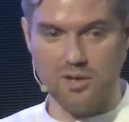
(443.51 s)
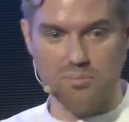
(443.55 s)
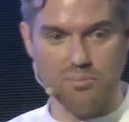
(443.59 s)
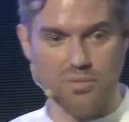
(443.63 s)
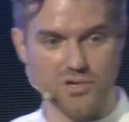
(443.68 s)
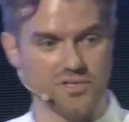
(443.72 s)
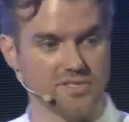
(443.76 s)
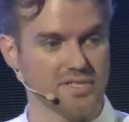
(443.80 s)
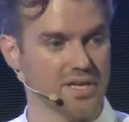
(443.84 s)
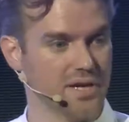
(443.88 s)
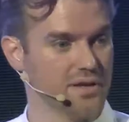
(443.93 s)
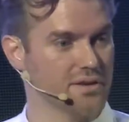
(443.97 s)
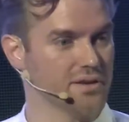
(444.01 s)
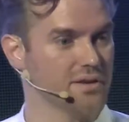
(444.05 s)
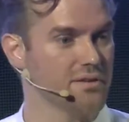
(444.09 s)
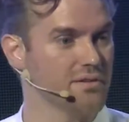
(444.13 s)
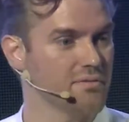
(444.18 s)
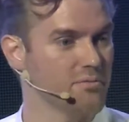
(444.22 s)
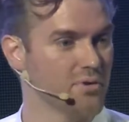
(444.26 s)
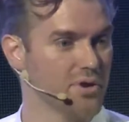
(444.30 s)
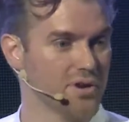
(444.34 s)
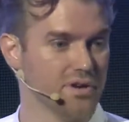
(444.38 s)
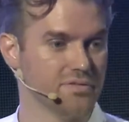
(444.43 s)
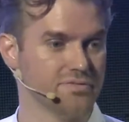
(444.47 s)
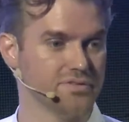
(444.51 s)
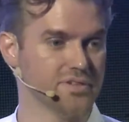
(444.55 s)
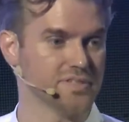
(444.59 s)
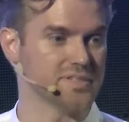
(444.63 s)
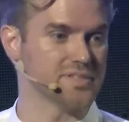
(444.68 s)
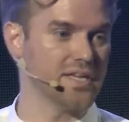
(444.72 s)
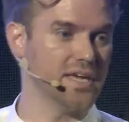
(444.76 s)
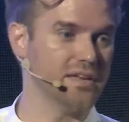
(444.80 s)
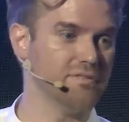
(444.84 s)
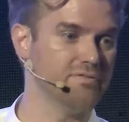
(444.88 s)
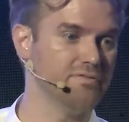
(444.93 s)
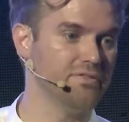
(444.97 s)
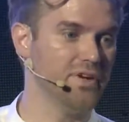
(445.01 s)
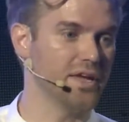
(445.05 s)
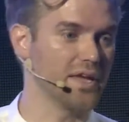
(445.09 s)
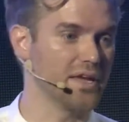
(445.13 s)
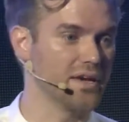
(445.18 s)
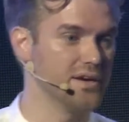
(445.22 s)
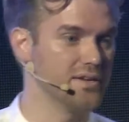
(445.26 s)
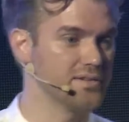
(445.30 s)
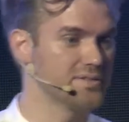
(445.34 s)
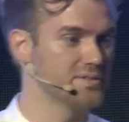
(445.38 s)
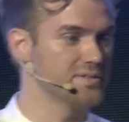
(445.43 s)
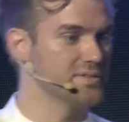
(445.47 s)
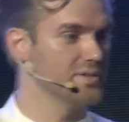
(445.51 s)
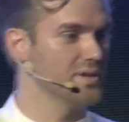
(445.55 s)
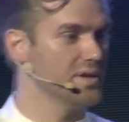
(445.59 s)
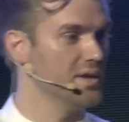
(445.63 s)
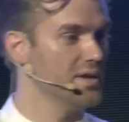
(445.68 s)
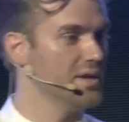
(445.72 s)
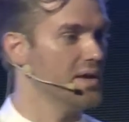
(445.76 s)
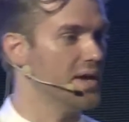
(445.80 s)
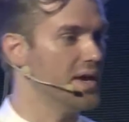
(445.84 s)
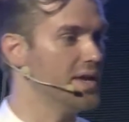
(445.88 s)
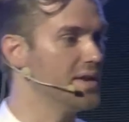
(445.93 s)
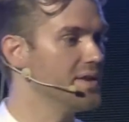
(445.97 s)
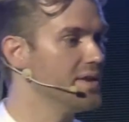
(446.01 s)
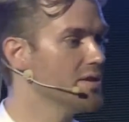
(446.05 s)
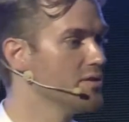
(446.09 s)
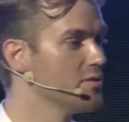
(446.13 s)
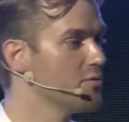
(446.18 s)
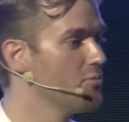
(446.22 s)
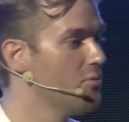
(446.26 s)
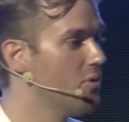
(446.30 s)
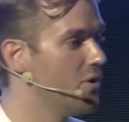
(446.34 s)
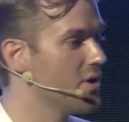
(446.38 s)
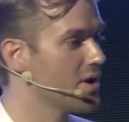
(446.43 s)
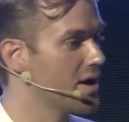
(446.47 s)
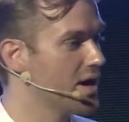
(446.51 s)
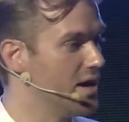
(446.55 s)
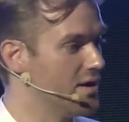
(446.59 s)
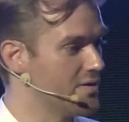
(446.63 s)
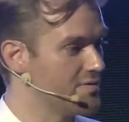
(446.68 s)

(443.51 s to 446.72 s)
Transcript: puts down one of his 10 fingers, and he'll walk